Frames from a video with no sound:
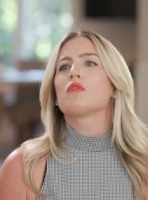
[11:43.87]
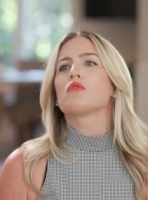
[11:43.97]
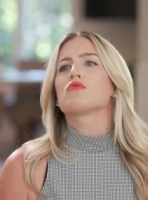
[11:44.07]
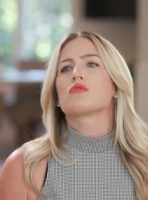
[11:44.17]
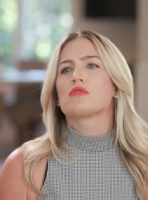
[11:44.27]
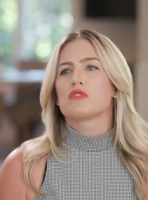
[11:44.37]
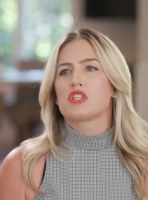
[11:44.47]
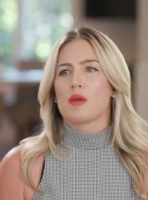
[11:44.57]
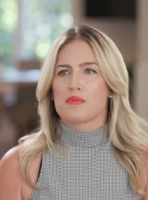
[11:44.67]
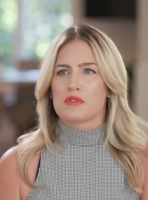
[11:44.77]
are certain
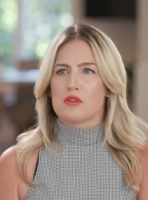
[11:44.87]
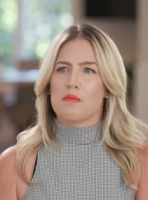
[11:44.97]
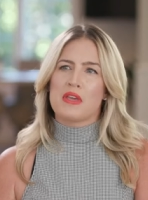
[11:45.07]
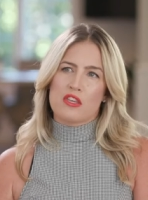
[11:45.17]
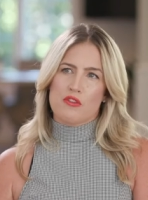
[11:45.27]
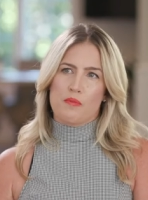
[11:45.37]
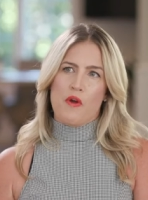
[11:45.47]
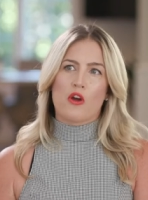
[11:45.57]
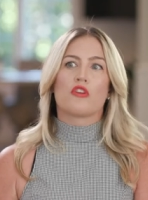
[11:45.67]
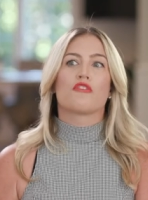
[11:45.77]
tips to make your
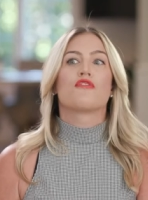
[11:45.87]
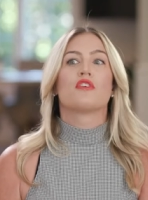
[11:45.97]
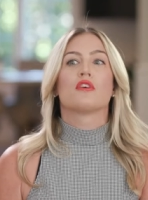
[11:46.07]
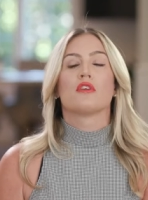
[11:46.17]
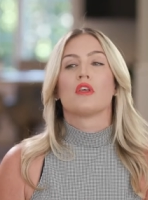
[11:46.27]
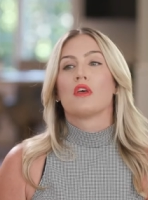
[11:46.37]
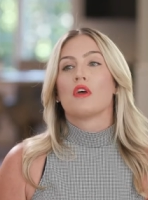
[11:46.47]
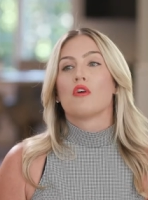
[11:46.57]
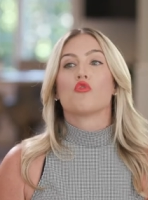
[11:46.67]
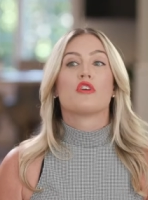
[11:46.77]
partner feel
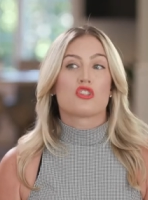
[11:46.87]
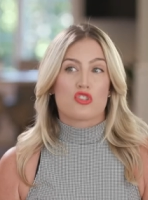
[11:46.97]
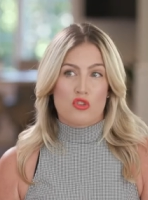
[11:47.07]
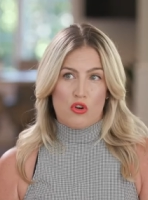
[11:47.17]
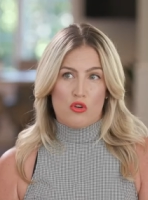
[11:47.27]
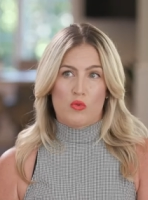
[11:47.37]
reassured